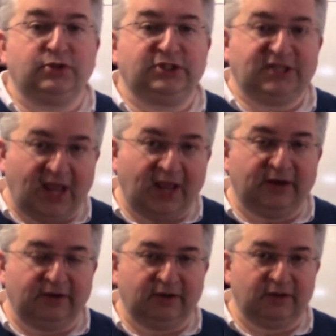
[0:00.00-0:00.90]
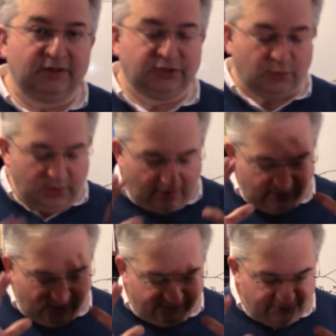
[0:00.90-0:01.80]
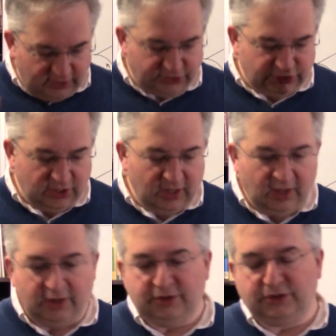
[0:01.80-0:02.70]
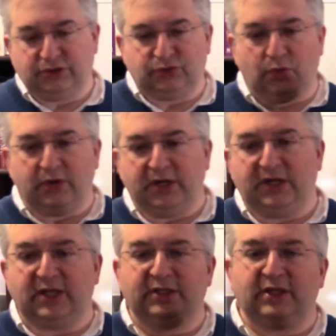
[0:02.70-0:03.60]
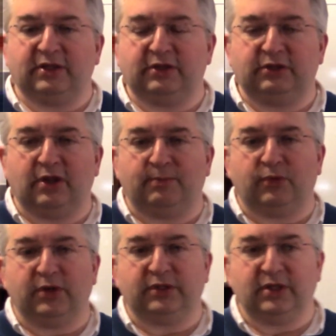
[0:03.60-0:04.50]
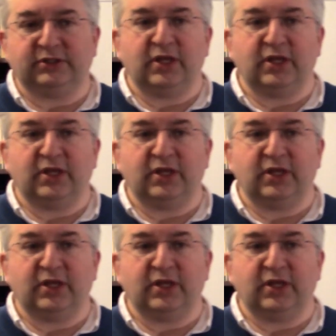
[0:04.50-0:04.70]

10, so we are now finished the sorting and the numbering things,